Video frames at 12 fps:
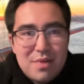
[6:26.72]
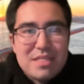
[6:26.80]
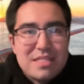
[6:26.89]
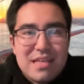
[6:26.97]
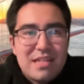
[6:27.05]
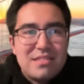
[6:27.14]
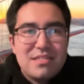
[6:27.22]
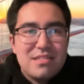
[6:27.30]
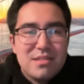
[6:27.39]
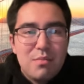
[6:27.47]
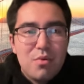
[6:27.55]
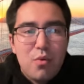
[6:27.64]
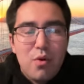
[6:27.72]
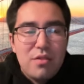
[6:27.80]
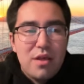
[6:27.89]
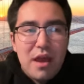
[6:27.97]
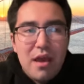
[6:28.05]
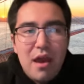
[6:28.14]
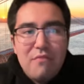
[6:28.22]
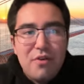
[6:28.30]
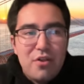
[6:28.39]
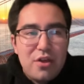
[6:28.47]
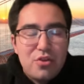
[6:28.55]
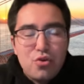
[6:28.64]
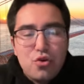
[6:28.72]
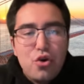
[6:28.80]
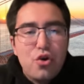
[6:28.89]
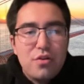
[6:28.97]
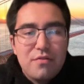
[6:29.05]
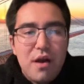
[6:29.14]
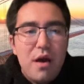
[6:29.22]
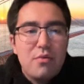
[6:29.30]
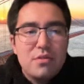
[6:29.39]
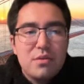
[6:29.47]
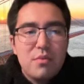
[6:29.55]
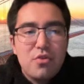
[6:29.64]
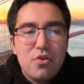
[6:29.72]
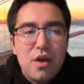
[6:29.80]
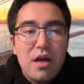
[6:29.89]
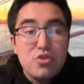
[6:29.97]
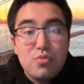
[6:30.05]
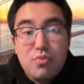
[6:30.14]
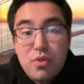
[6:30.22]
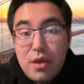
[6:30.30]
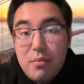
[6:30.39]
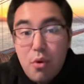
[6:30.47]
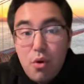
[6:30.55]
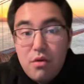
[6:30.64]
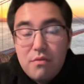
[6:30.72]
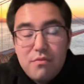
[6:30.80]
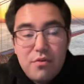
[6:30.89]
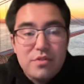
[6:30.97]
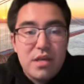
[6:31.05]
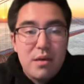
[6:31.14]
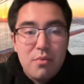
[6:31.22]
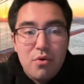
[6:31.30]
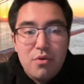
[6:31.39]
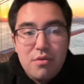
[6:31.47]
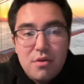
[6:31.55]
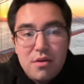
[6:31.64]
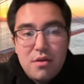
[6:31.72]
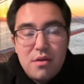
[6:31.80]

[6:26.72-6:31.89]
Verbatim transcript: consensus number one. Like I, I felt like you could have gone with some other guys who play more, for example.